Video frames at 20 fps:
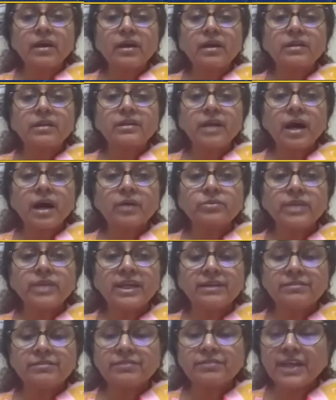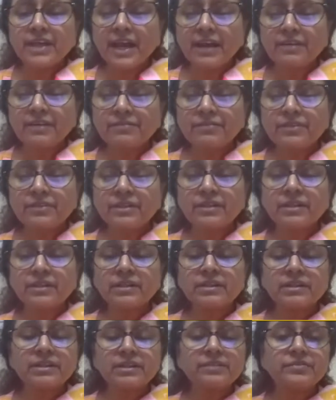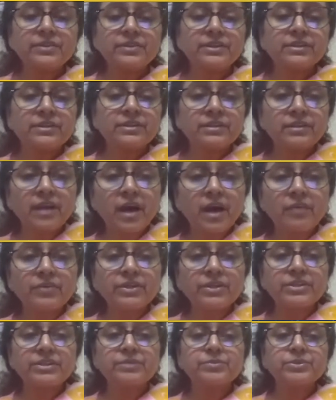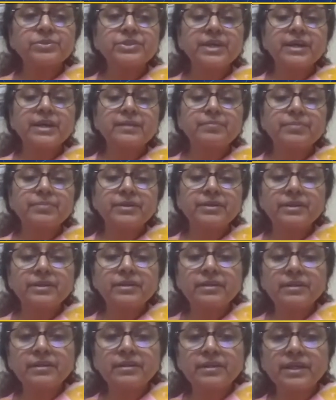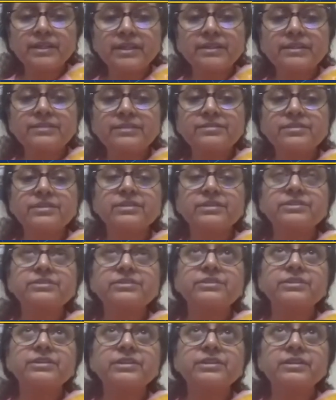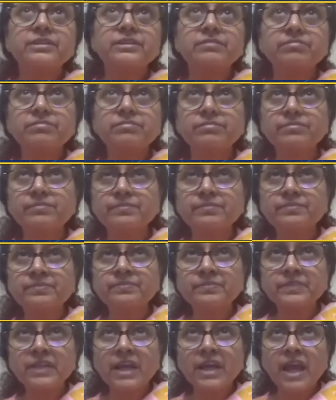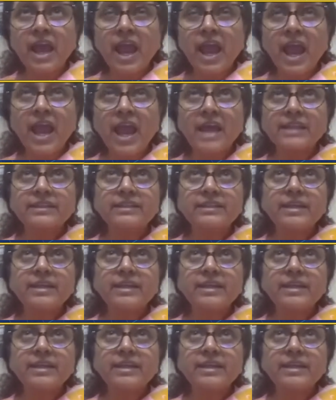Now that we have given our chemotherapy, done the surgery, and